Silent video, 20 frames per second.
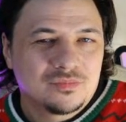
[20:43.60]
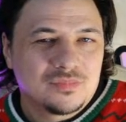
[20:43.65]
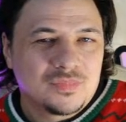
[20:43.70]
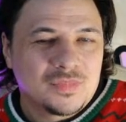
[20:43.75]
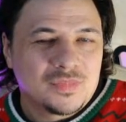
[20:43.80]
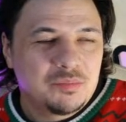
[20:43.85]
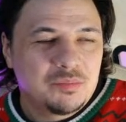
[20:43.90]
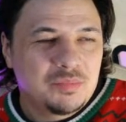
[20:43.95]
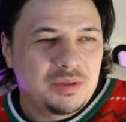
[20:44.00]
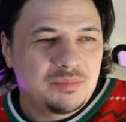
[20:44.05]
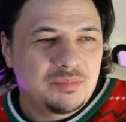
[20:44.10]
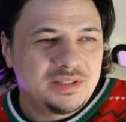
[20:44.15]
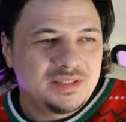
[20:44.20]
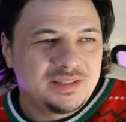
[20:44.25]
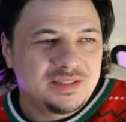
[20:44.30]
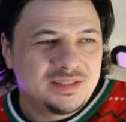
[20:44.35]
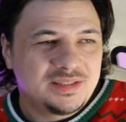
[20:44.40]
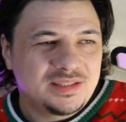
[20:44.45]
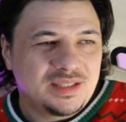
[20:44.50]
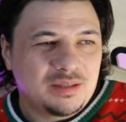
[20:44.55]
maybe
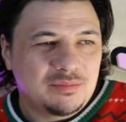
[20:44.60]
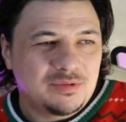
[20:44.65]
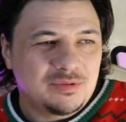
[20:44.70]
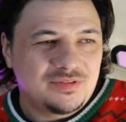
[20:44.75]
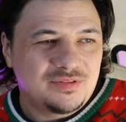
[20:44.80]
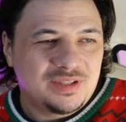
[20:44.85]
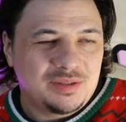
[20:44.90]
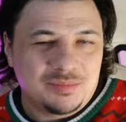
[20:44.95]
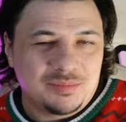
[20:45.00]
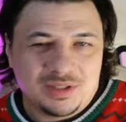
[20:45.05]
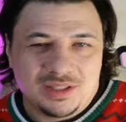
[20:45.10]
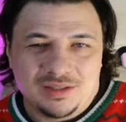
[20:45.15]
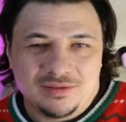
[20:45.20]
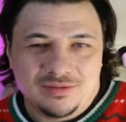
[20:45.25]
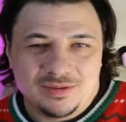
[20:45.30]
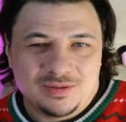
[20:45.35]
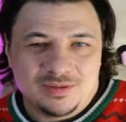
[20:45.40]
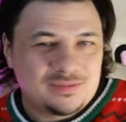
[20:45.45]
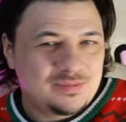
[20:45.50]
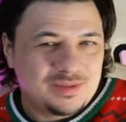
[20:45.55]
some of them have
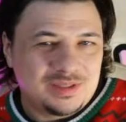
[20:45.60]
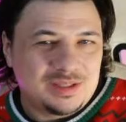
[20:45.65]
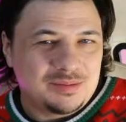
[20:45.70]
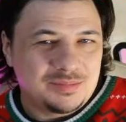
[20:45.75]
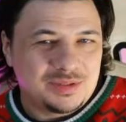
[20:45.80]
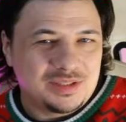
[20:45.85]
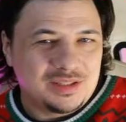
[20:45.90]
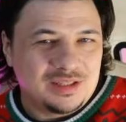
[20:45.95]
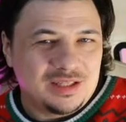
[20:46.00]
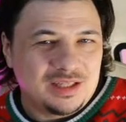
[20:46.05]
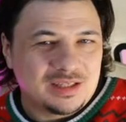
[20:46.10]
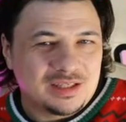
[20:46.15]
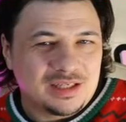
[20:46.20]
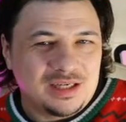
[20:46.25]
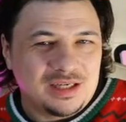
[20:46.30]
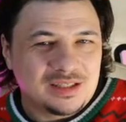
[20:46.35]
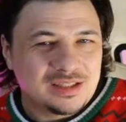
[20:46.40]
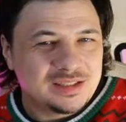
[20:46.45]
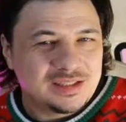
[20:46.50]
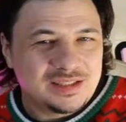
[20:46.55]
something like
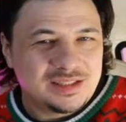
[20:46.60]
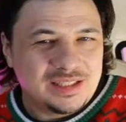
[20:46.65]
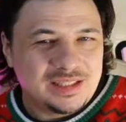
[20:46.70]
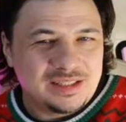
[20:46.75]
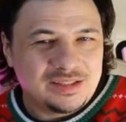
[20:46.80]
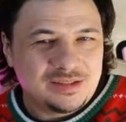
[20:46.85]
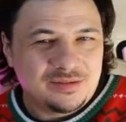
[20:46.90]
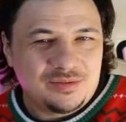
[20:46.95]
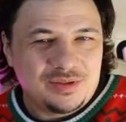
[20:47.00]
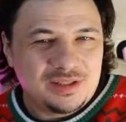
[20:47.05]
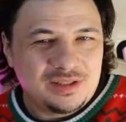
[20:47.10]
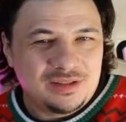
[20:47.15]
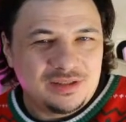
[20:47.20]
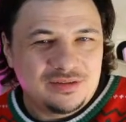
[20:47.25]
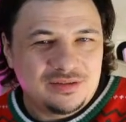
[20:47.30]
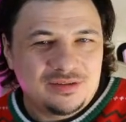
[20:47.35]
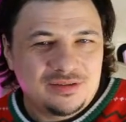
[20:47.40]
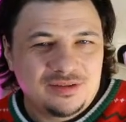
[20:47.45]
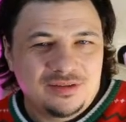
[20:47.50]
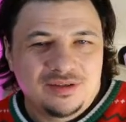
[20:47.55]
RSS
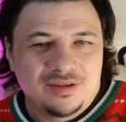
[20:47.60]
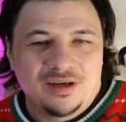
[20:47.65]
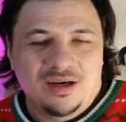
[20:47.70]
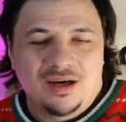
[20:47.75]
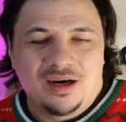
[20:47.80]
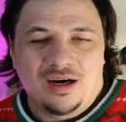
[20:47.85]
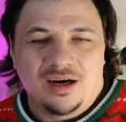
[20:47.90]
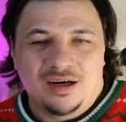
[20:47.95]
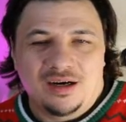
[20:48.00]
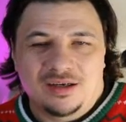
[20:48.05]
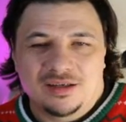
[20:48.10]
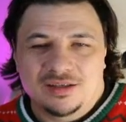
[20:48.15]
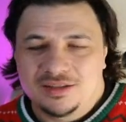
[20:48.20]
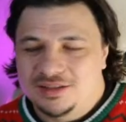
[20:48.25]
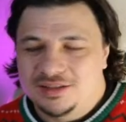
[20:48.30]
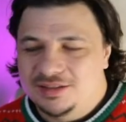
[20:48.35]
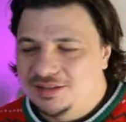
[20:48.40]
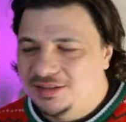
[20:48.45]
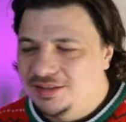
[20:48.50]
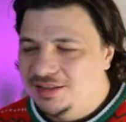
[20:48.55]
field,
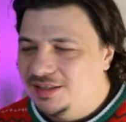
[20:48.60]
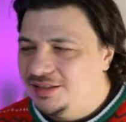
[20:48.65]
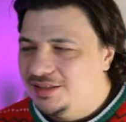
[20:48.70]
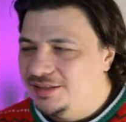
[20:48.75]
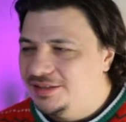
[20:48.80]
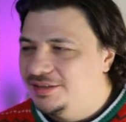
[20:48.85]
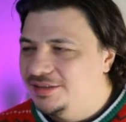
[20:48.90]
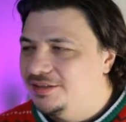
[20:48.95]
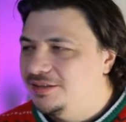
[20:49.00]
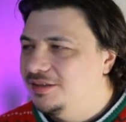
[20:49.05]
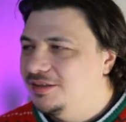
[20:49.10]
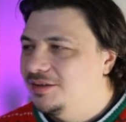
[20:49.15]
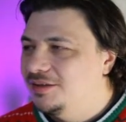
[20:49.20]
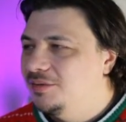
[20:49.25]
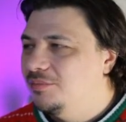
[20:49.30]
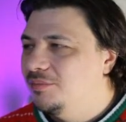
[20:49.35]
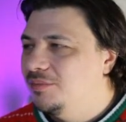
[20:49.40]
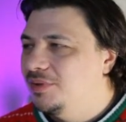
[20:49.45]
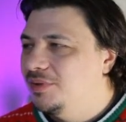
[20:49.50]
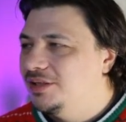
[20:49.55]
RSS,
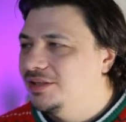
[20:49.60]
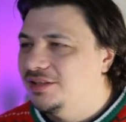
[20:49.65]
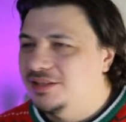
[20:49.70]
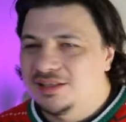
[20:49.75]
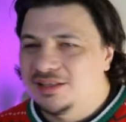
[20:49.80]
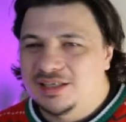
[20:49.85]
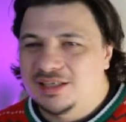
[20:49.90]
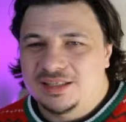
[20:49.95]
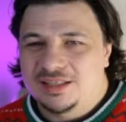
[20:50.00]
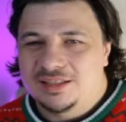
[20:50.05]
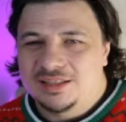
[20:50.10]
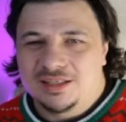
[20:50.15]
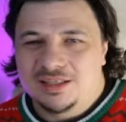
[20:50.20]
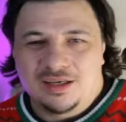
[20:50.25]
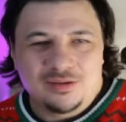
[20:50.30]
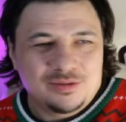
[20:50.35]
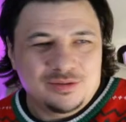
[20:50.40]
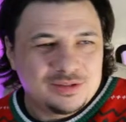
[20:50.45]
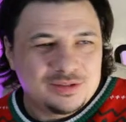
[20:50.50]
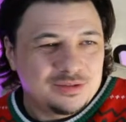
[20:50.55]
but right
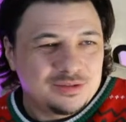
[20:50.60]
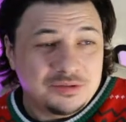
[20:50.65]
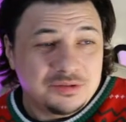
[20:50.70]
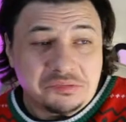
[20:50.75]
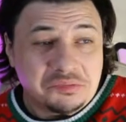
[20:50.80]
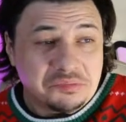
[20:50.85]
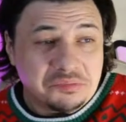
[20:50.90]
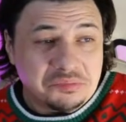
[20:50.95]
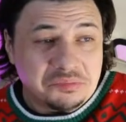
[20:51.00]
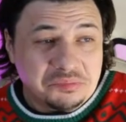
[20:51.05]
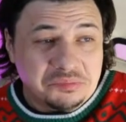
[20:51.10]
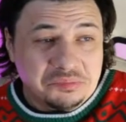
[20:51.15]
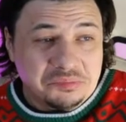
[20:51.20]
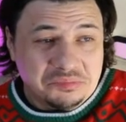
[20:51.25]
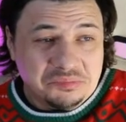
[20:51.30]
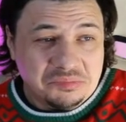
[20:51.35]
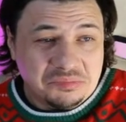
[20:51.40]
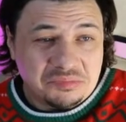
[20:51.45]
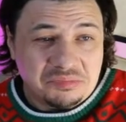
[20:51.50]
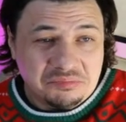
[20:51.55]
now it's not
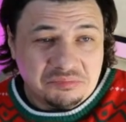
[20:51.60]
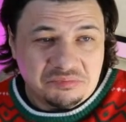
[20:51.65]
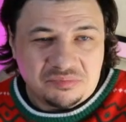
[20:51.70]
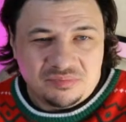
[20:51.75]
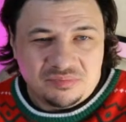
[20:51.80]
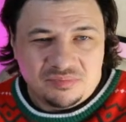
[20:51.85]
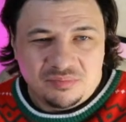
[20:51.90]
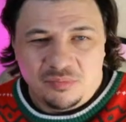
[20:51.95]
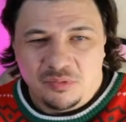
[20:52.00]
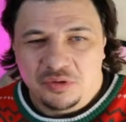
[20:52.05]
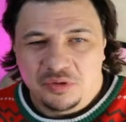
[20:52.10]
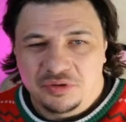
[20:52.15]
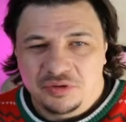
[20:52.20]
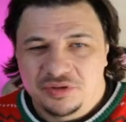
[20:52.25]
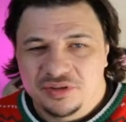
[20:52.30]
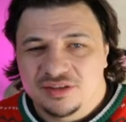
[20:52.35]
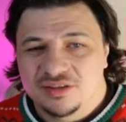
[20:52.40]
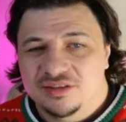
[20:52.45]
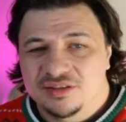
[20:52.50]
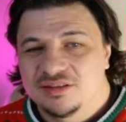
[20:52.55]

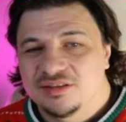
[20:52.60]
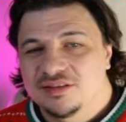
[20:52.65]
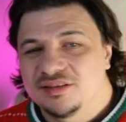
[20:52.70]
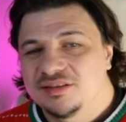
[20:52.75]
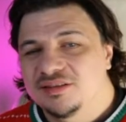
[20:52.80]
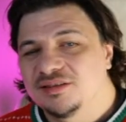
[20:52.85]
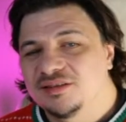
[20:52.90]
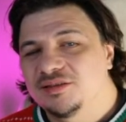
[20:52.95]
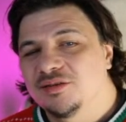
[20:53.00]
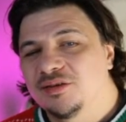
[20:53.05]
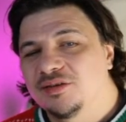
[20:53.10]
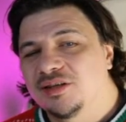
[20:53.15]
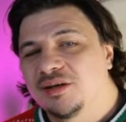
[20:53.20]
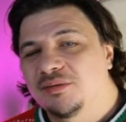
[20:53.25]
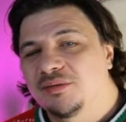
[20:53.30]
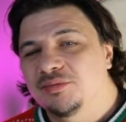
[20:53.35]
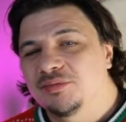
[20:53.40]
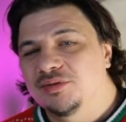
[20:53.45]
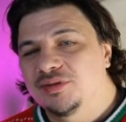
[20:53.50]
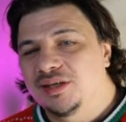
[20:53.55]
modern, it's not
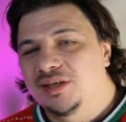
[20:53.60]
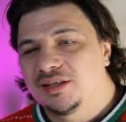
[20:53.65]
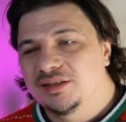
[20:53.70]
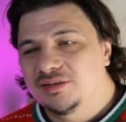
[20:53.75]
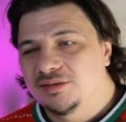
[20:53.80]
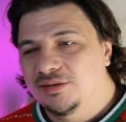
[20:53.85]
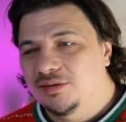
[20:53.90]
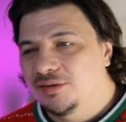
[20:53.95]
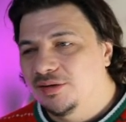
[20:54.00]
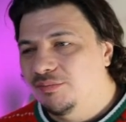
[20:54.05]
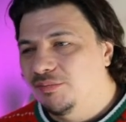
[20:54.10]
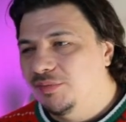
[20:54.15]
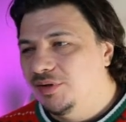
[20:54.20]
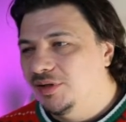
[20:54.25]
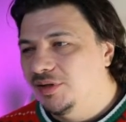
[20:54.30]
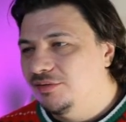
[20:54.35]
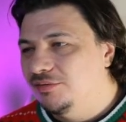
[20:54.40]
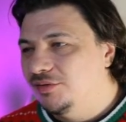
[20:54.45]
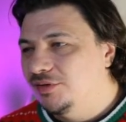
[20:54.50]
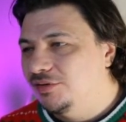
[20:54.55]
up to date, so I
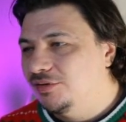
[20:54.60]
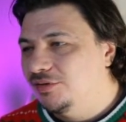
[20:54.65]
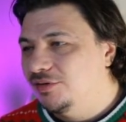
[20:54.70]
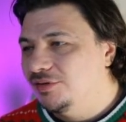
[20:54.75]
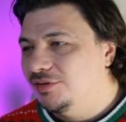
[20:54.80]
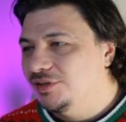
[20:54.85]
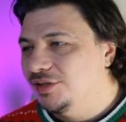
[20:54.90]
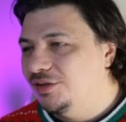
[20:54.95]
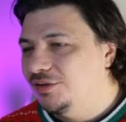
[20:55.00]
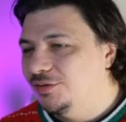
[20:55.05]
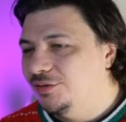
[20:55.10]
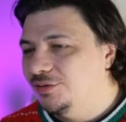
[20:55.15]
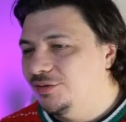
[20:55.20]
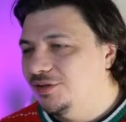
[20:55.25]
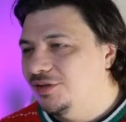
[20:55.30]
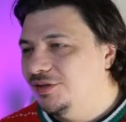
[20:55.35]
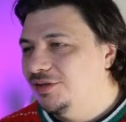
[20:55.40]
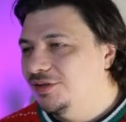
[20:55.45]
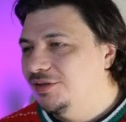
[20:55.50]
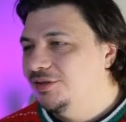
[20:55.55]
believe not all the news
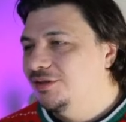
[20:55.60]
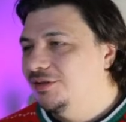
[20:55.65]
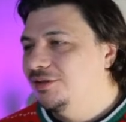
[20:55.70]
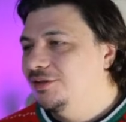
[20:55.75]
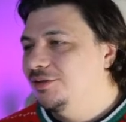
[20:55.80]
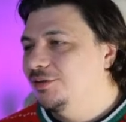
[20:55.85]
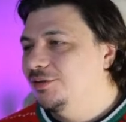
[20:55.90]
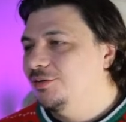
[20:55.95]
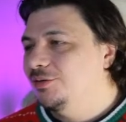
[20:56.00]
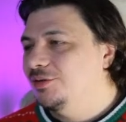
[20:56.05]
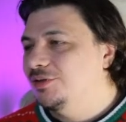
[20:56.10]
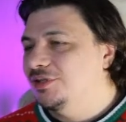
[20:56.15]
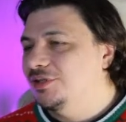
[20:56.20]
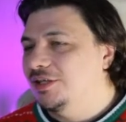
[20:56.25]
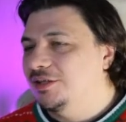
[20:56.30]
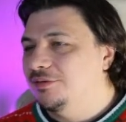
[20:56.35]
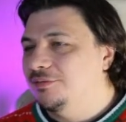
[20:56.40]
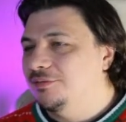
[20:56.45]
doing that.